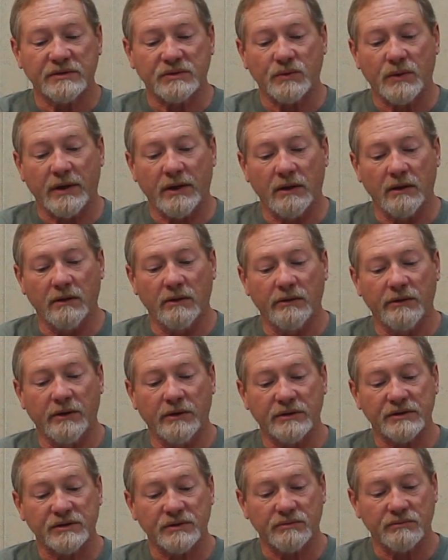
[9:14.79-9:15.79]
re
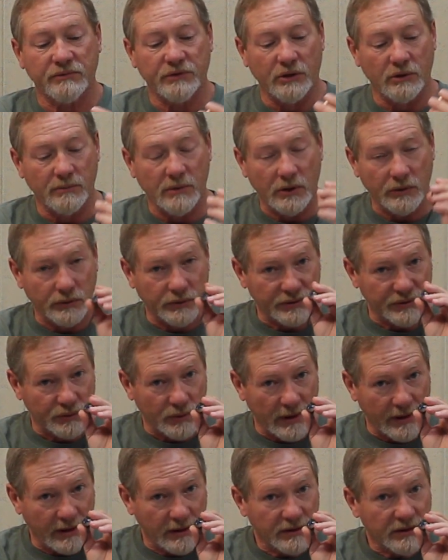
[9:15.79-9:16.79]
there's their motors
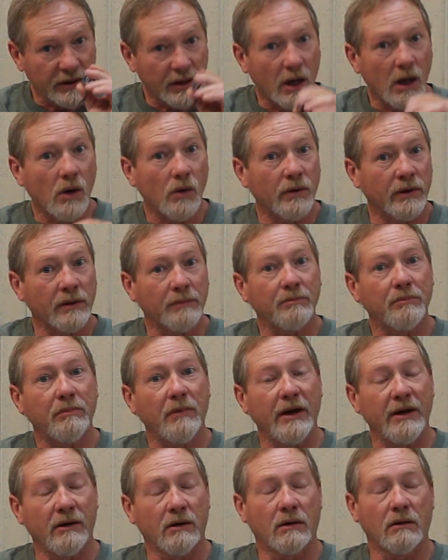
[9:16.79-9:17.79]
ready to go in an
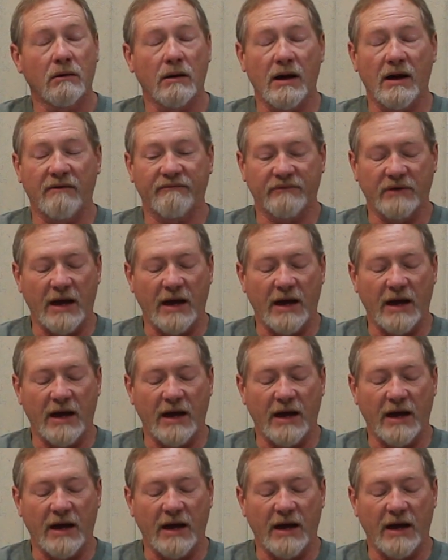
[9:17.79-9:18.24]
aircraft.